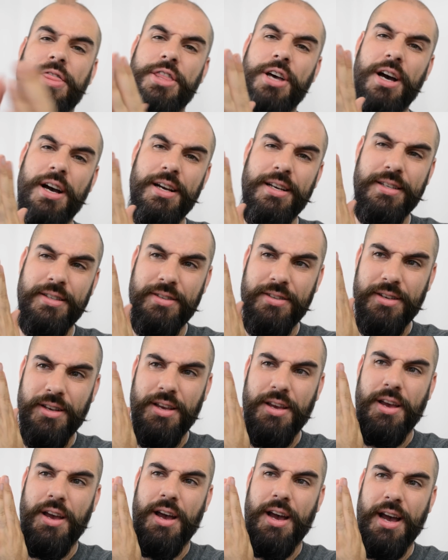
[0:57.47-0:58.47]
thus
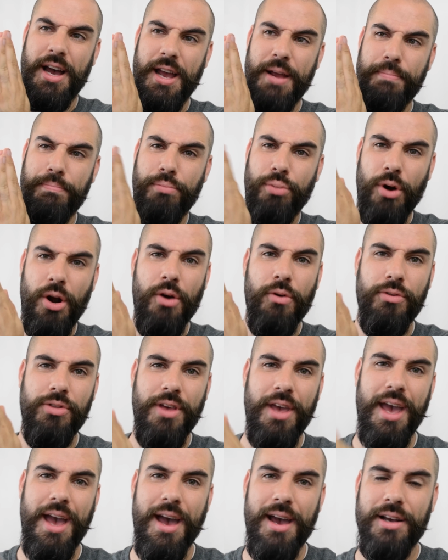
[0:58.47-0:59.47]
I broke
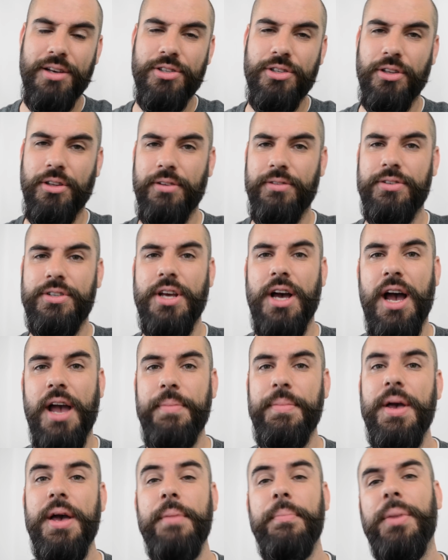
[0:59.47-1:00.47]
the axle of
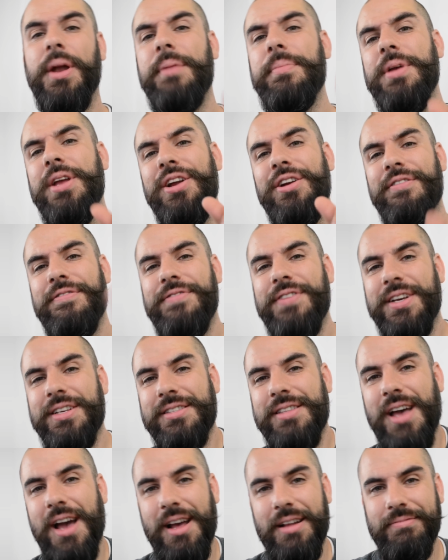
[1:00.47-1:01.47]
time, but I'm here to
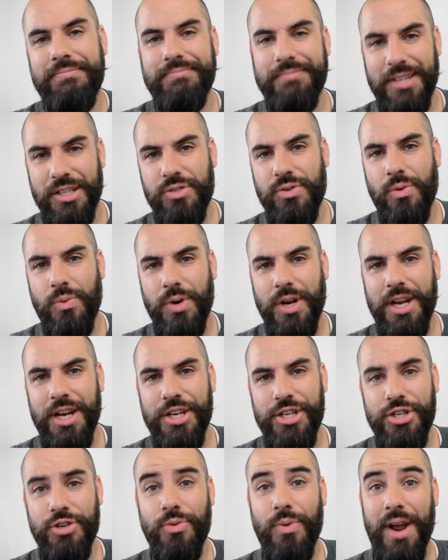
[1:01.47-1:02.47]
fix that. That's what we're gonna
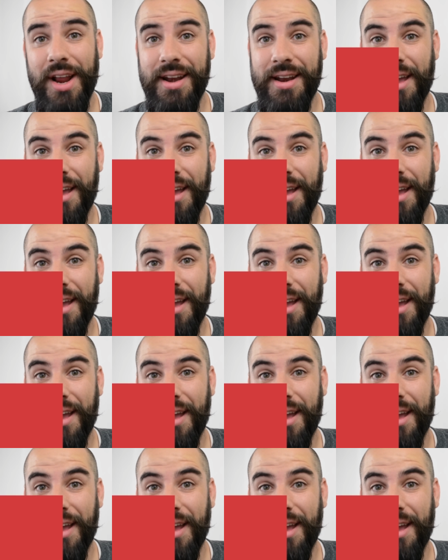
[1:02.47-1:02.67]
do right